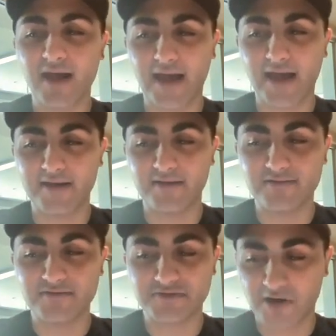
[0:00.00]
And
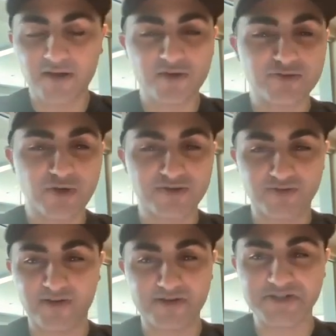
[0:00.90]
Johnny Gaudreau is
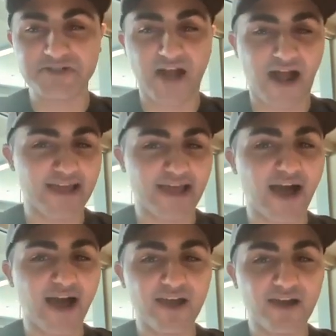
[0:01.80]
a very shy
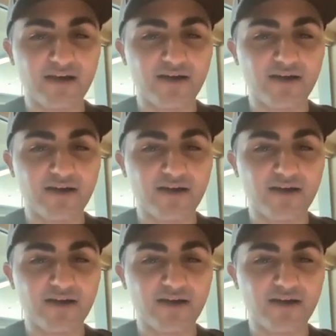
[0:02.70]
guy.